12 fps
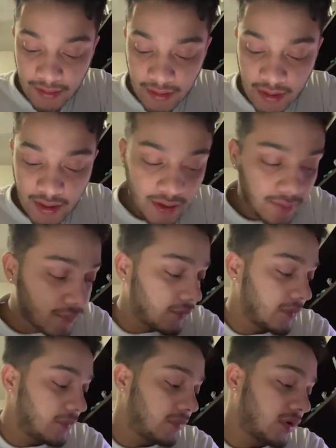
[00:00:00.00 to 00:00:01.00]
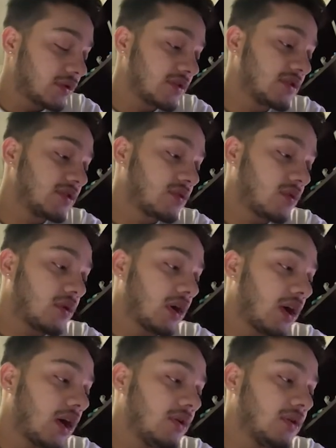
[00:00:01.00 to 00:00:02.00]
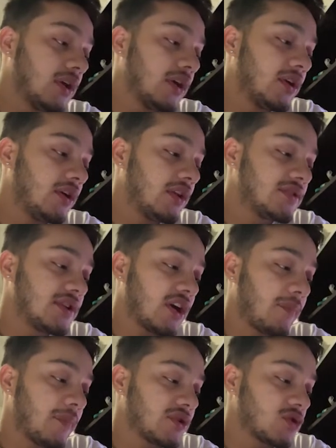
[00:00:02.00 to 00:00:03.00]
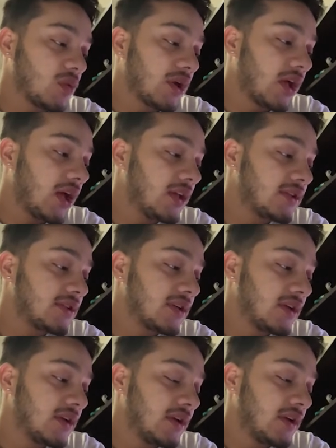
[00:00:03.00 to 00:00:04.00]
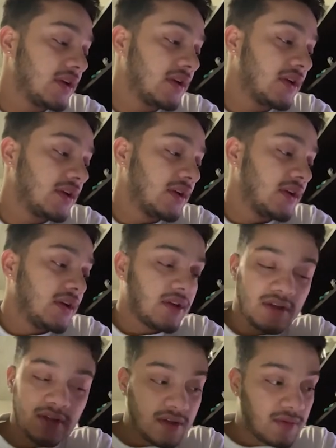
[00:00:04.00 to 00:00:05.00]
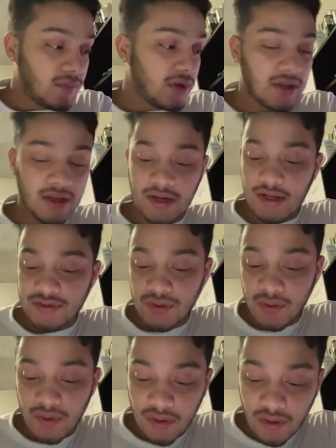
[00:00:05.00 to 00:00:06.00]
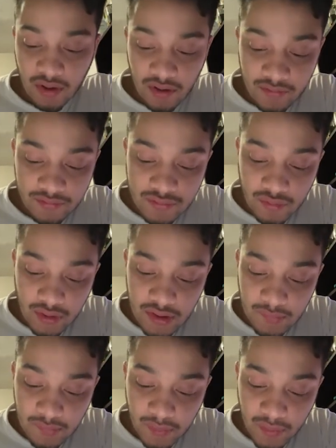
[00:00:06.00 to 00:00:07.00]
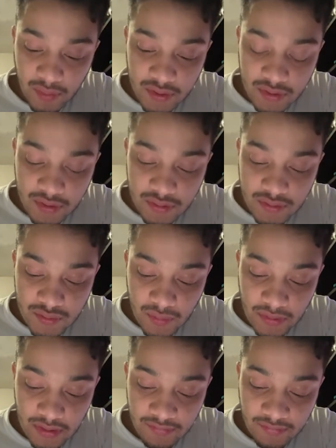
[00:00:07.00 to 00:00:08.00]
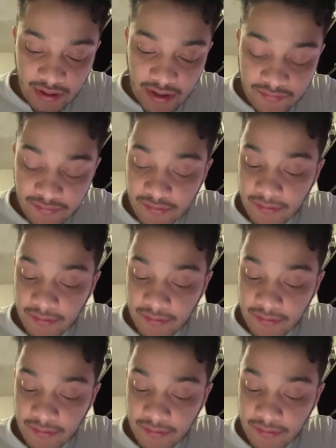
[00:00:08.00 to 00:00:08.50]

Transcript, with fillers: And when we plug this into our calculator, let's see how much we get we get a total of 3.25